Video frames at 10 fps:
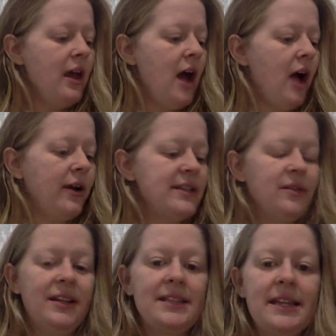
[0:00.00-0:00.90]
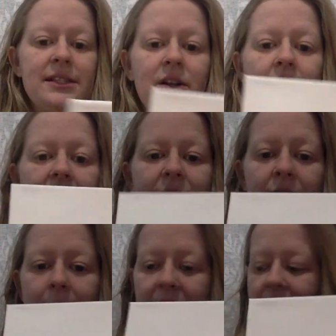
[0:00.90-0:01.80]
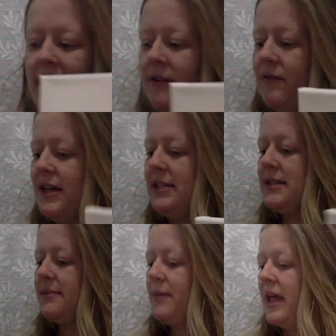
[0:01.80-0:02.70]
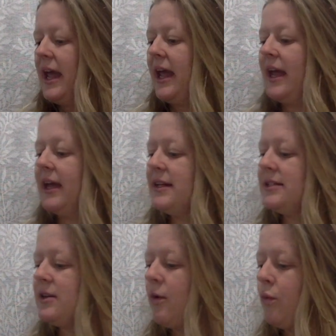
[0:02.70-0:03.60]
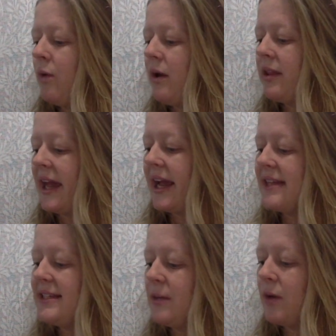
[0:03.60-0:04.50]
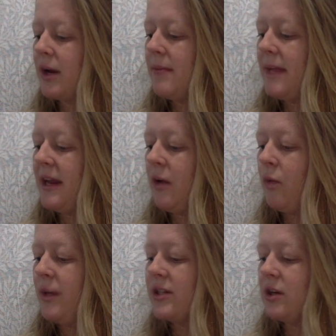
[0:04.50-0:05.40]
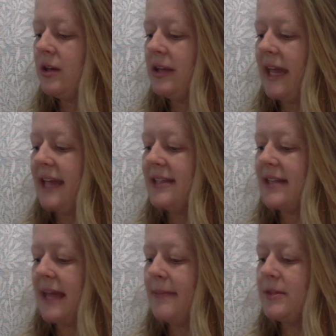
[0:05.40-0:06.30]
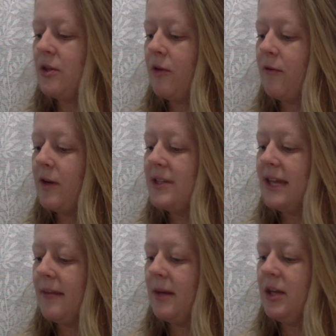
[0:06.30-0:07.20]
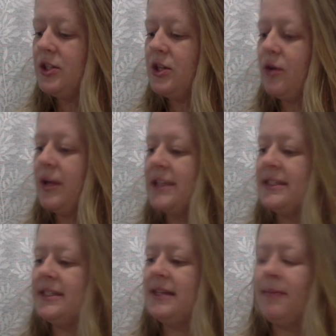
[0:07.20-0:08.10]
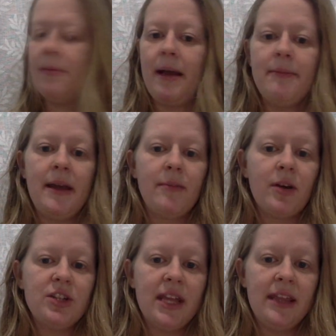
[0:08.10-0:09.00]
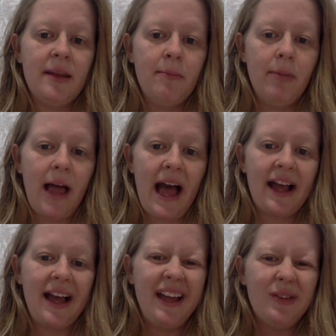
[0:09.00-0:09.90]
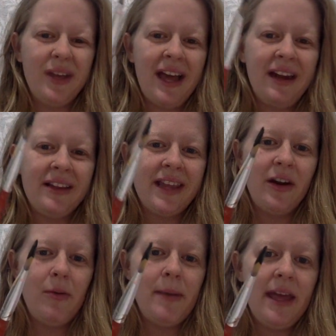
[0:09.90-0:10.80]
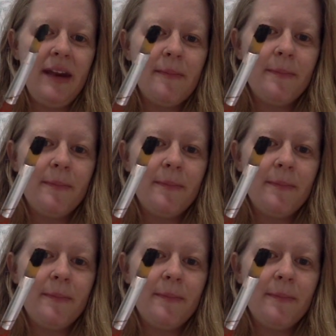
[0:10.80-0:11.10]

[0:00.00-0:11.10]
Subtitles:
All right, so let's get started. I've got my canvas, and like I said, we're going to paint a winter landscape. So the first thing I'm going to do is dip my paintbrush in the black. I only got a little bit.